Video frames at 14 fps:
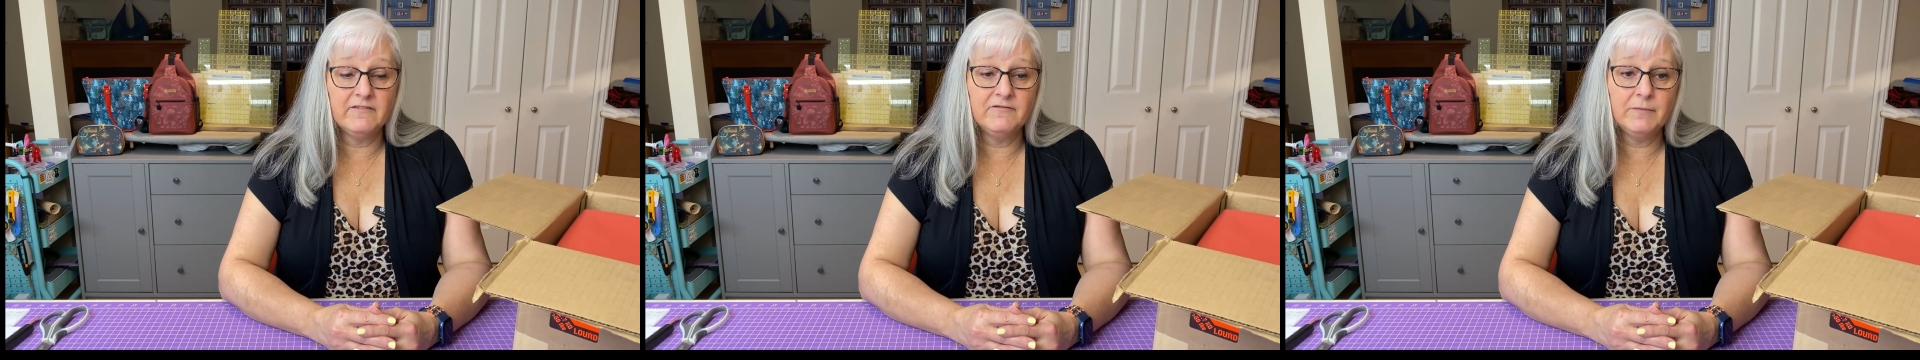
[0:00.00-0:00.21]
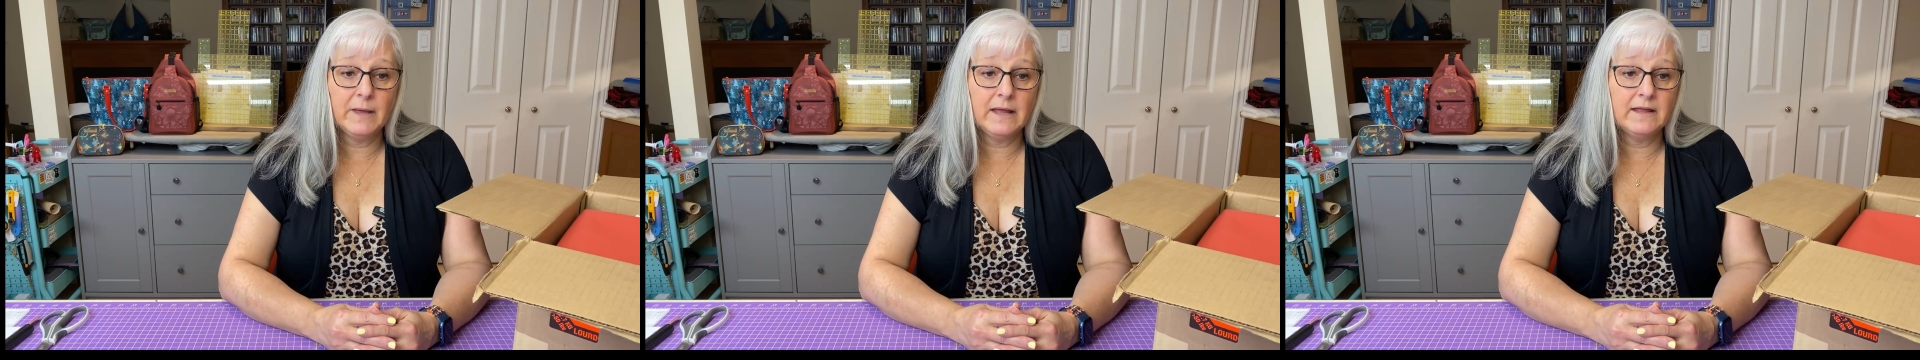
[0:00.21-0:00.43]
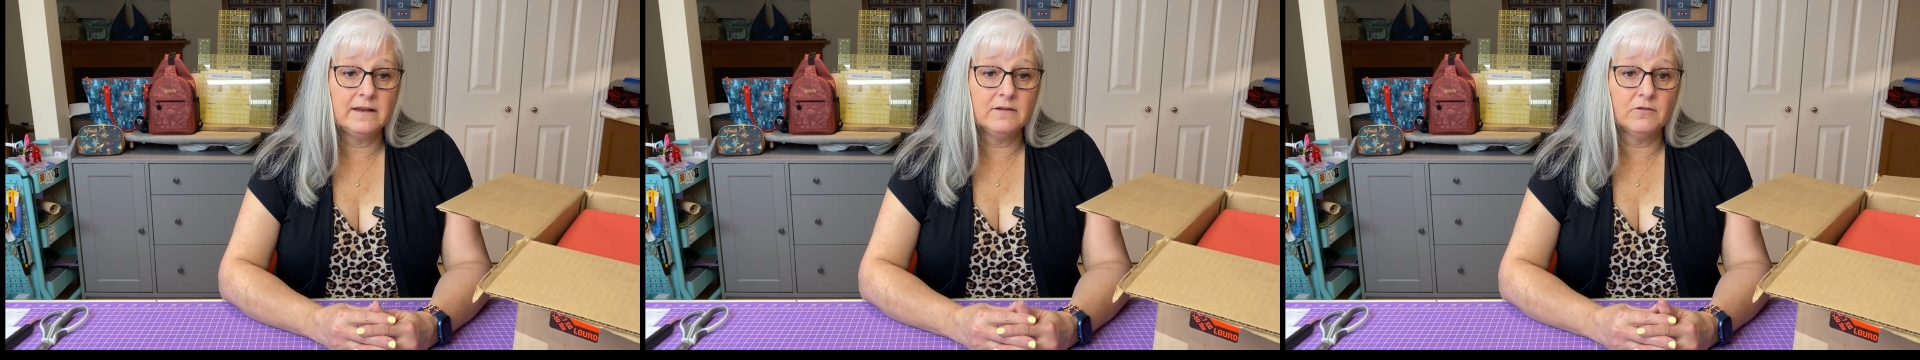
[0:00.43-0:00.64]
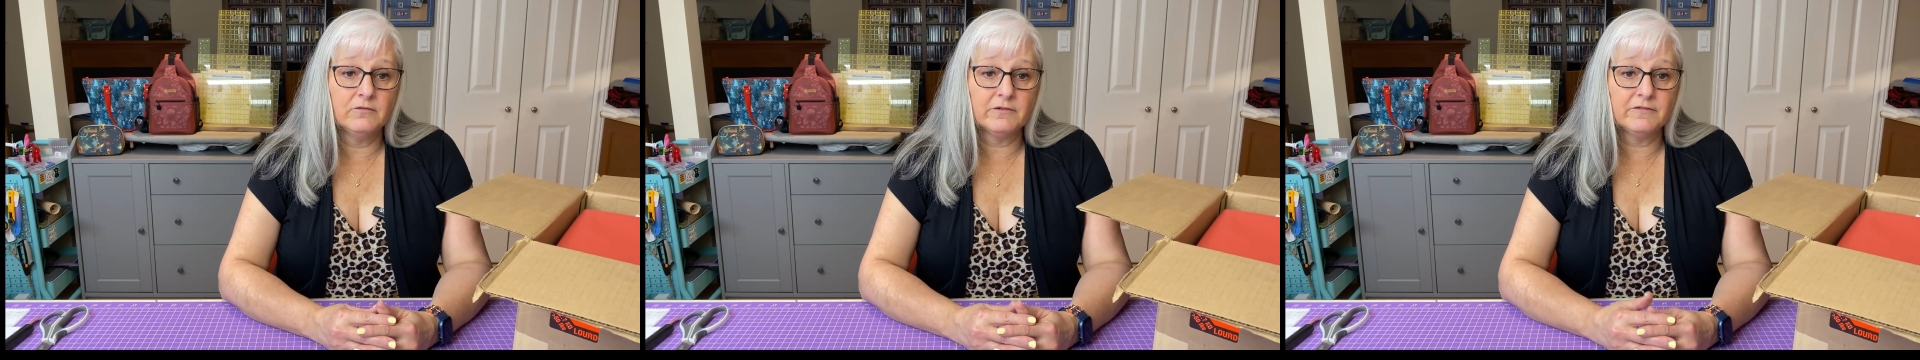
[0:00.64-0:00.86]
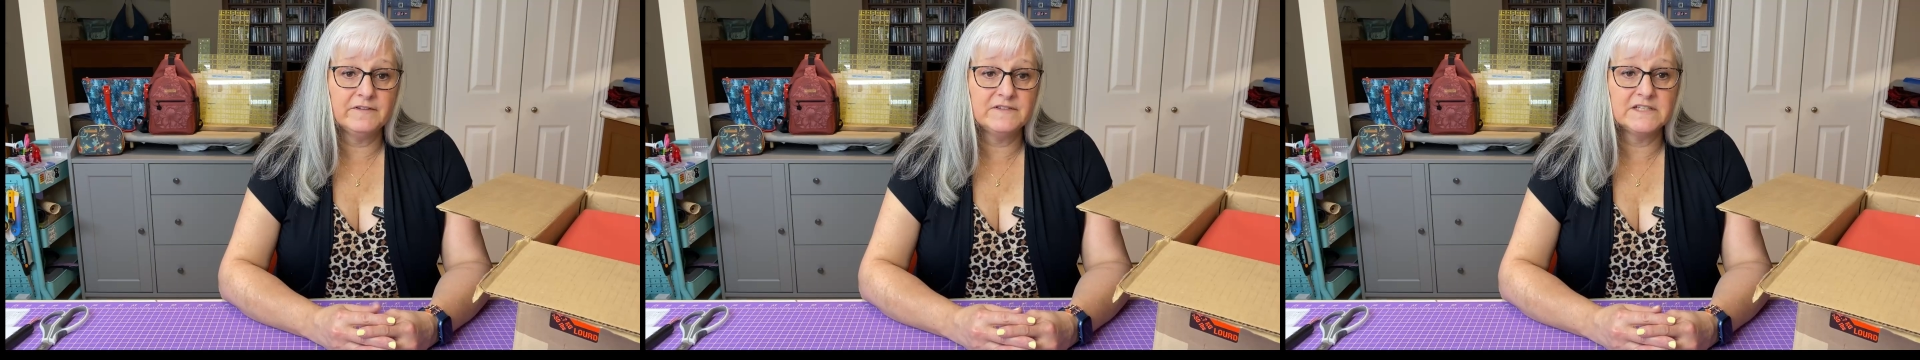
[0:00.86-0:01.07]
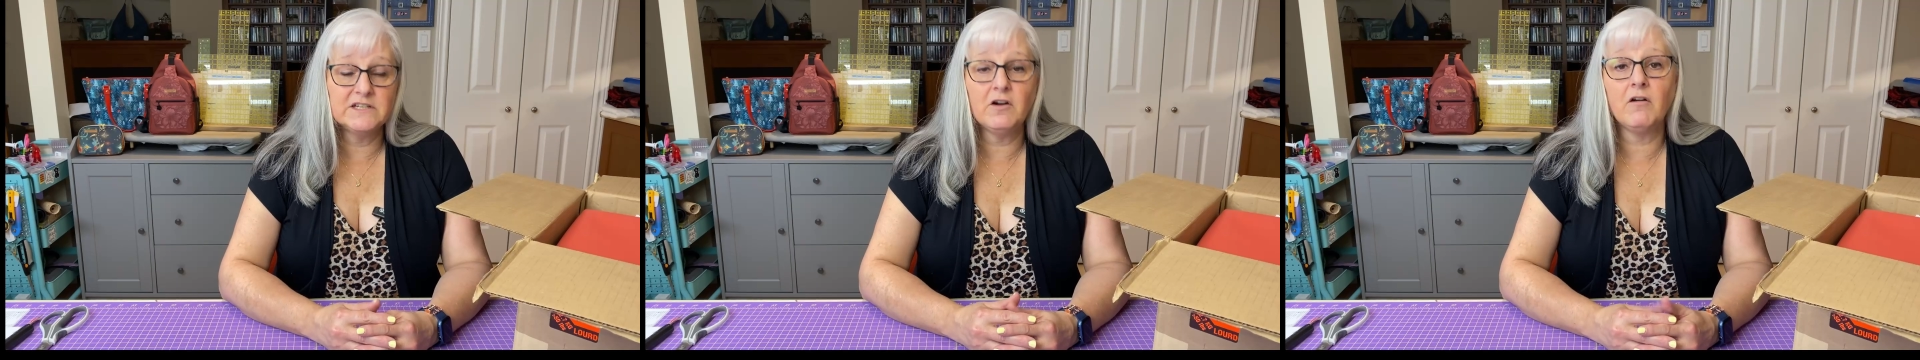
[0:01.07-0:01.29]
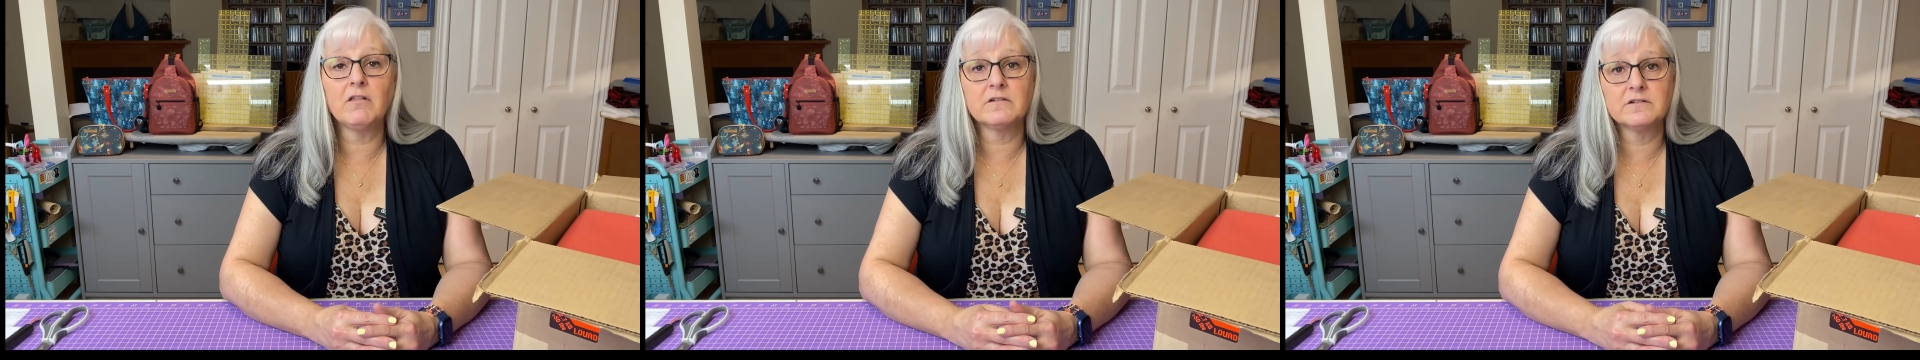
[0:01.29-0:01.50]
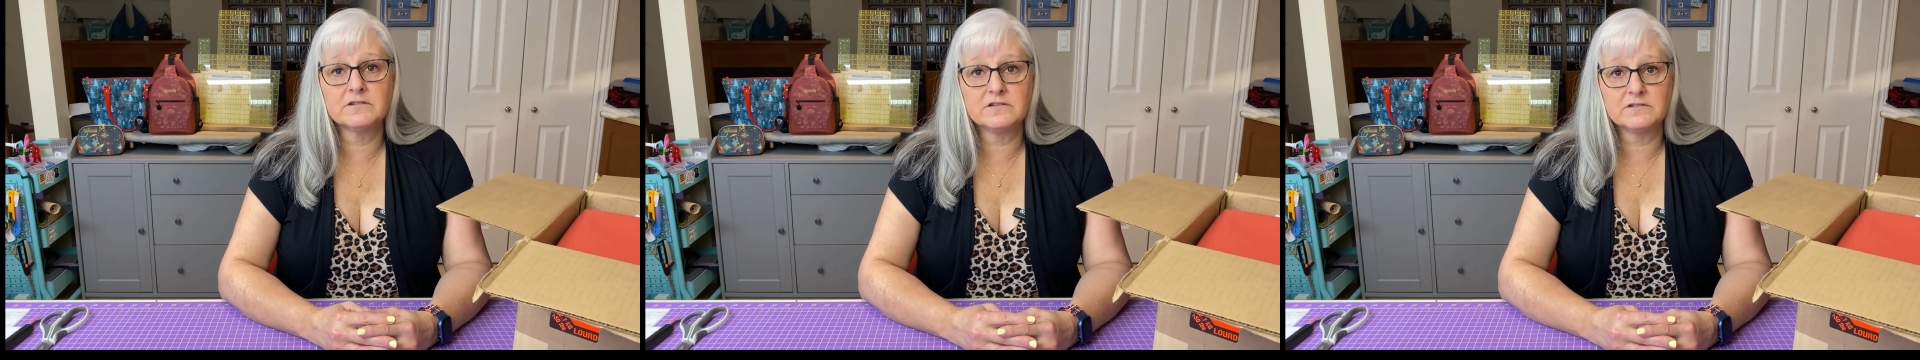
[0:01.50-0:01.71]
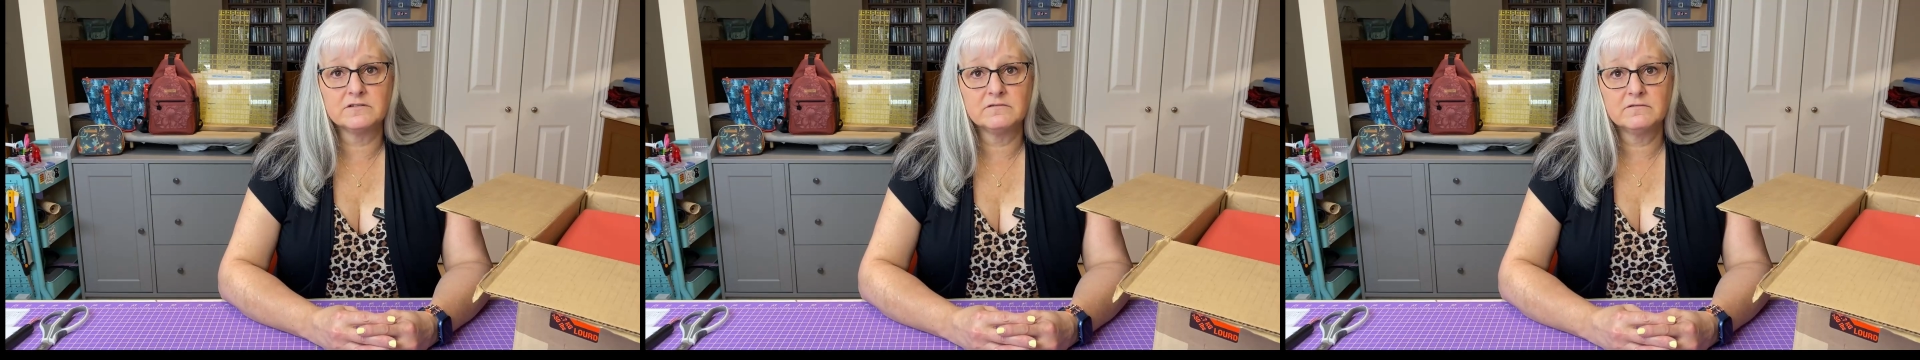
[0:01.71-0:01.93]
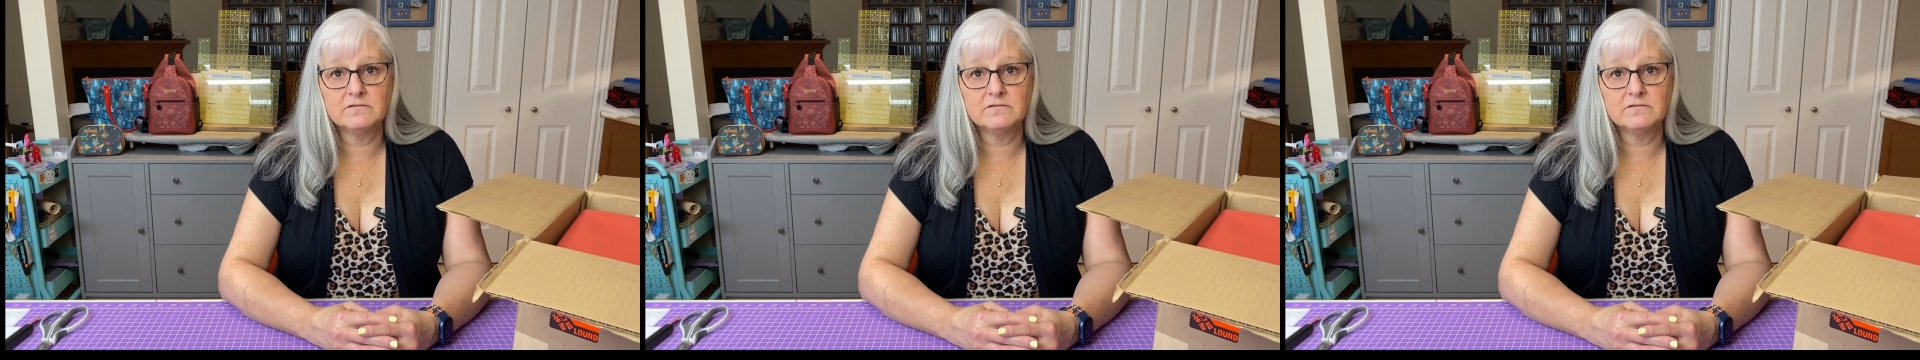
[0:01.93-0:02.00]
paid over $50